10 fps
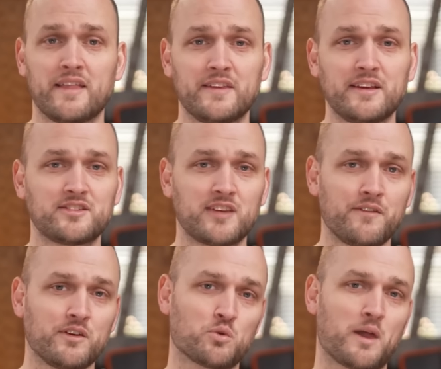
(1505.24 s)
These
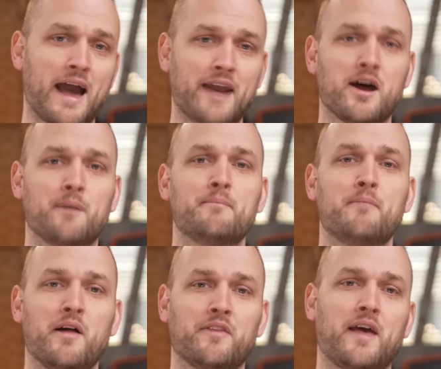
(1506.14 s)
savings will add up
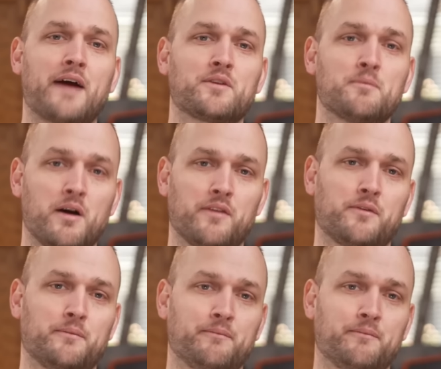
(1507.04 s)
month after month.